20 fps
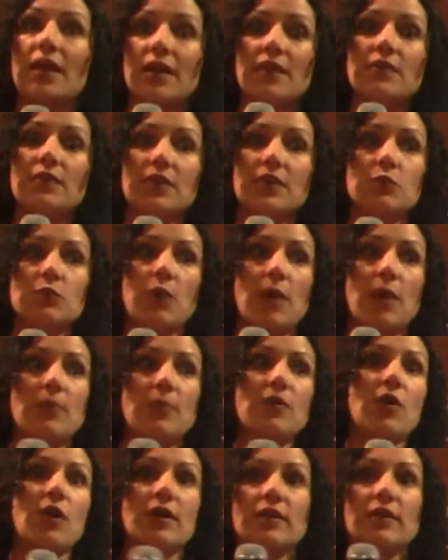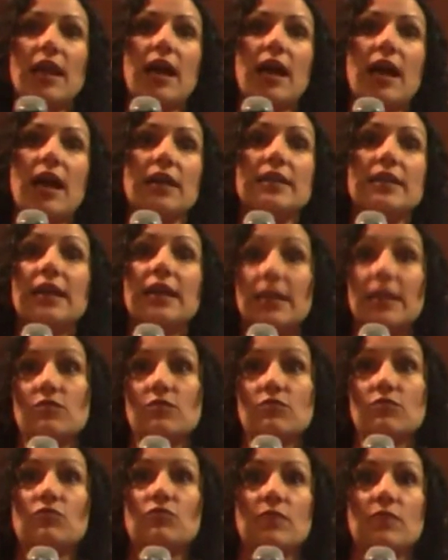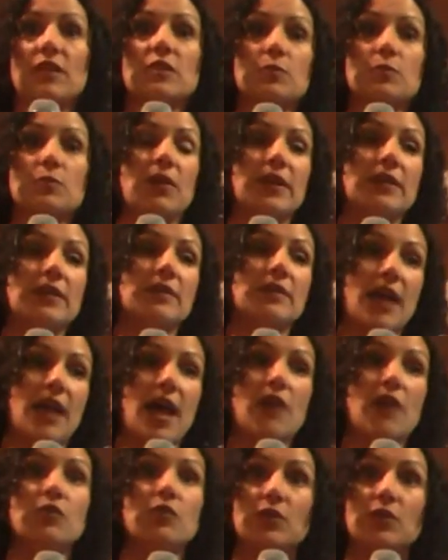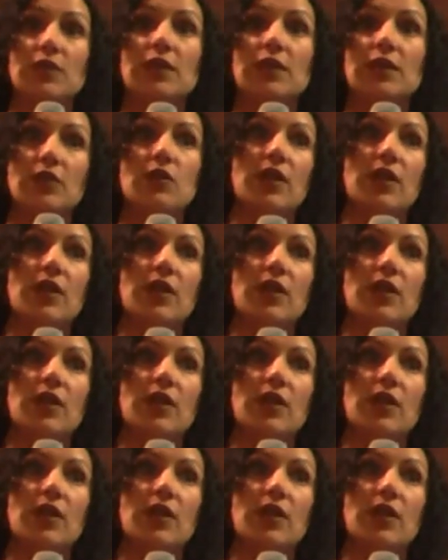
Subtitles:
this webinar can explain how you can get your